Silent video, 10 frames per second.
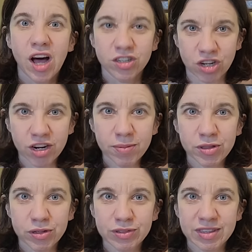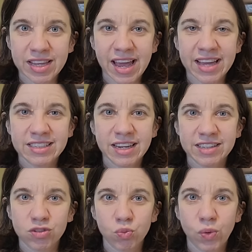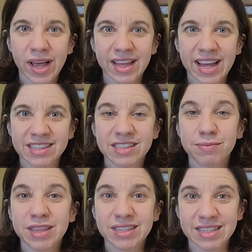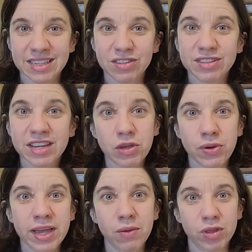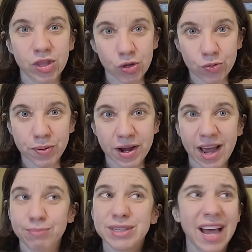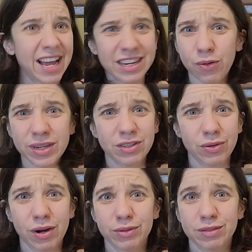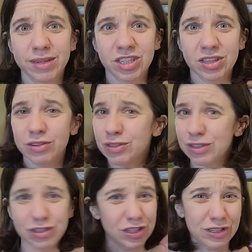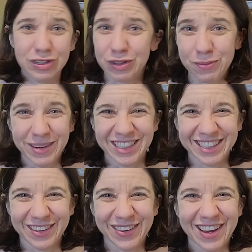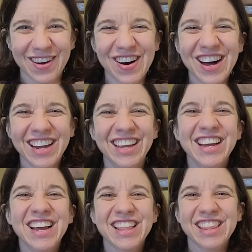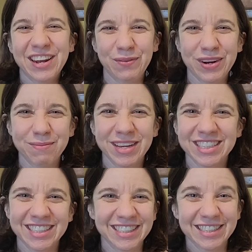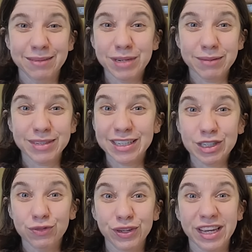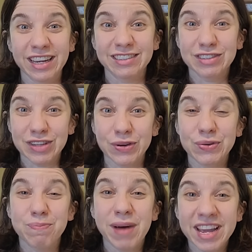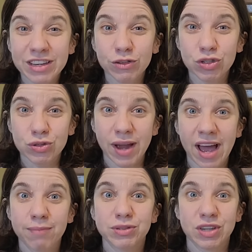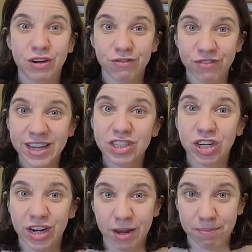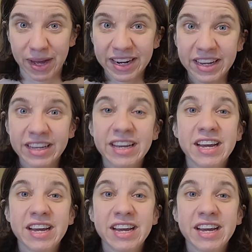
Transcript: I'll talk about those at the end as well as some of the deals that you can get with the coupon apps. I know I don't always mention those. There's just so much going on that I want to mention, and sometimes I just forget. So my go-to apps are Fetch and Ibotta.